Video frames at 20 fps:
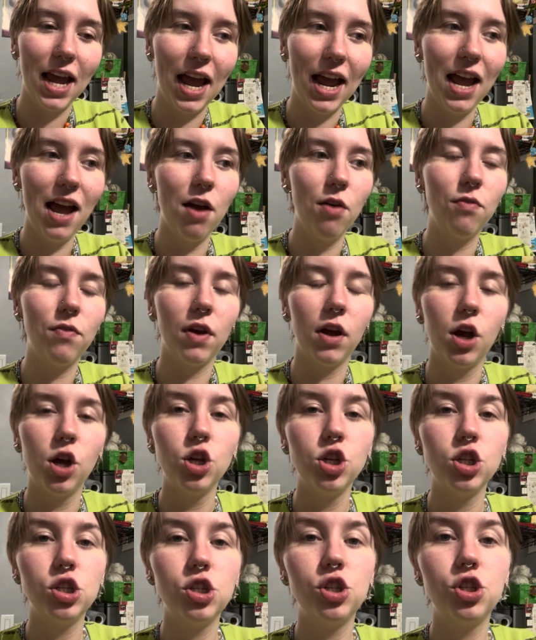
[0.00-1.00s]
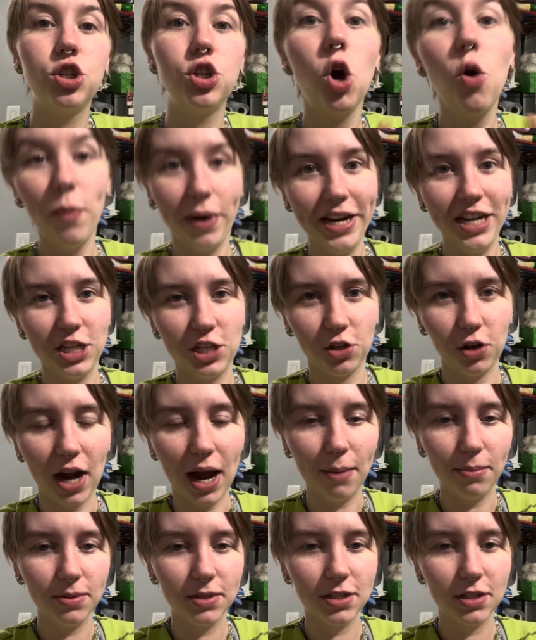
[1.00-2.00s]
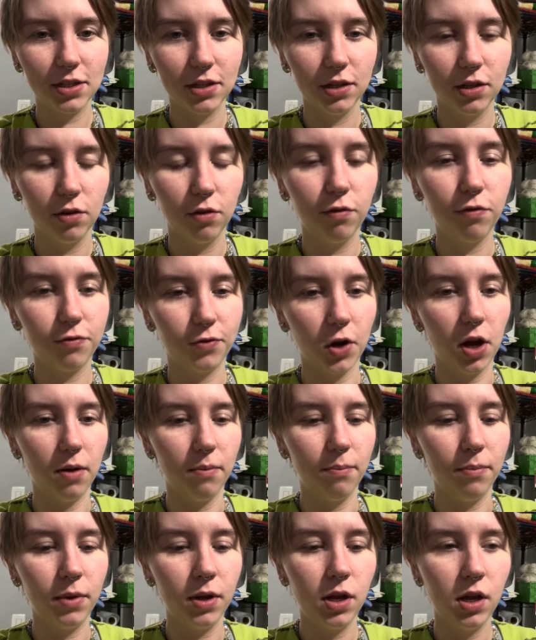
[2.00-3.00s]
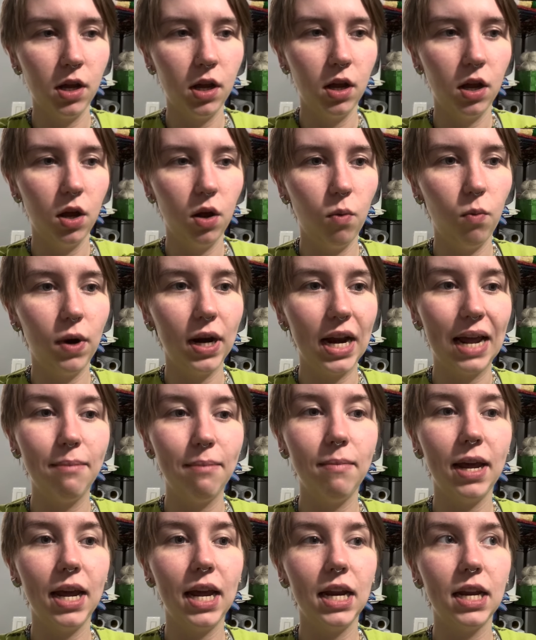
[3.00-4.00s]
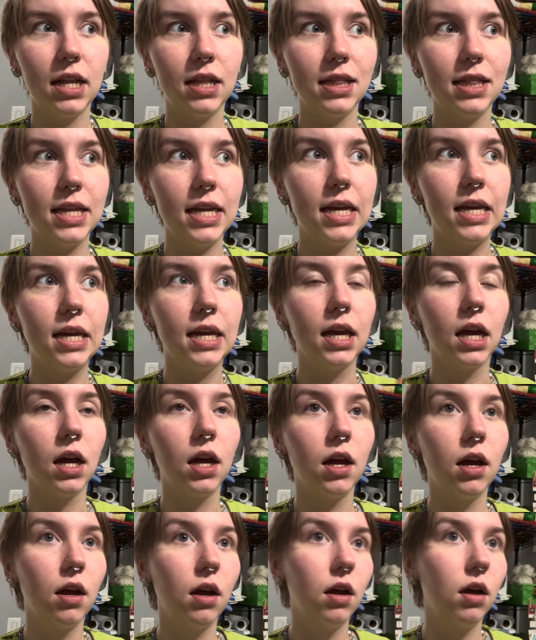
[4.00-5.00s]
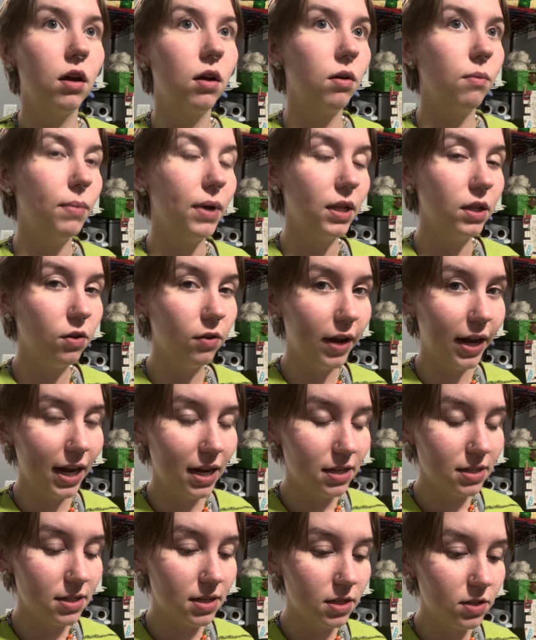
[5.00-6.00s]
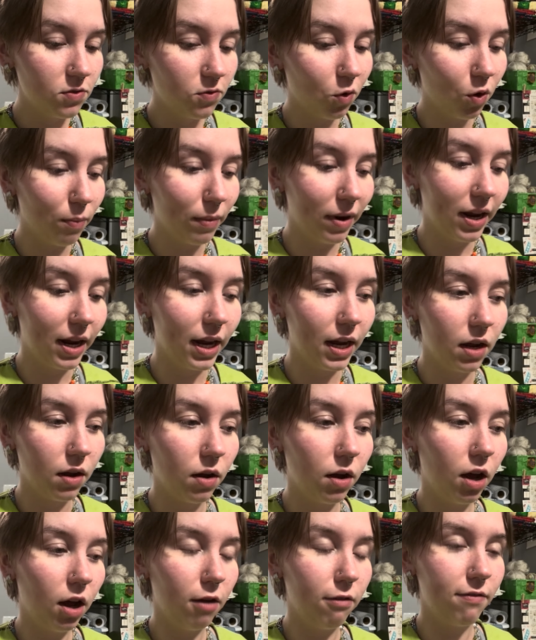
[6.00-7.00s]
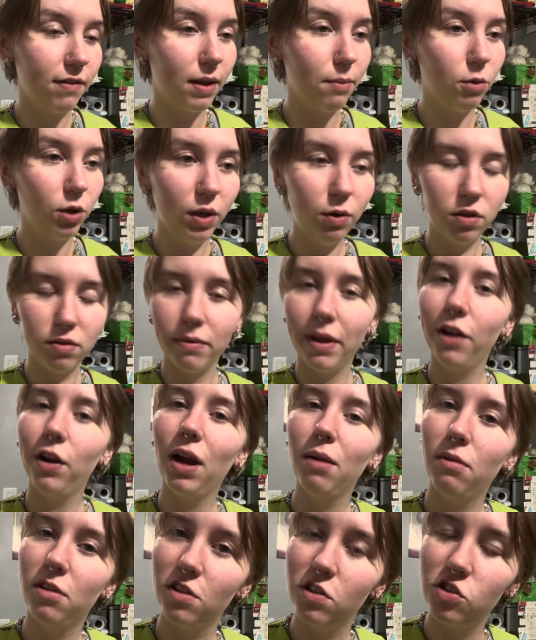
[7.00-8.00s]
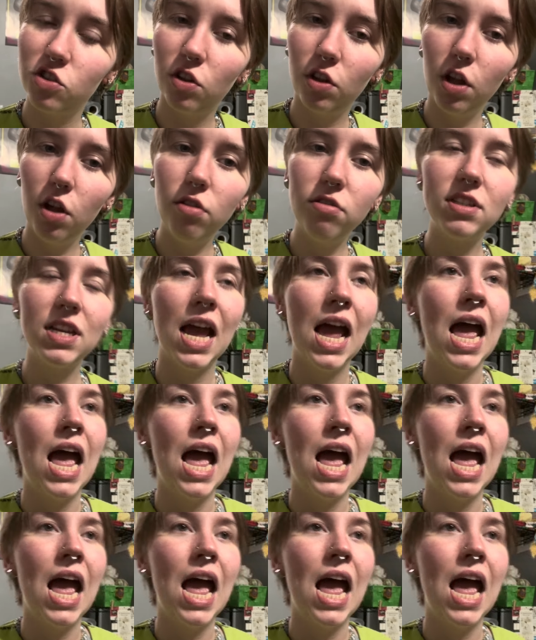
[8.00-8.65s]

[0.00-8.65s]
I have so many scraps from when I made the pillowcases for my family with my grandmother's clothes,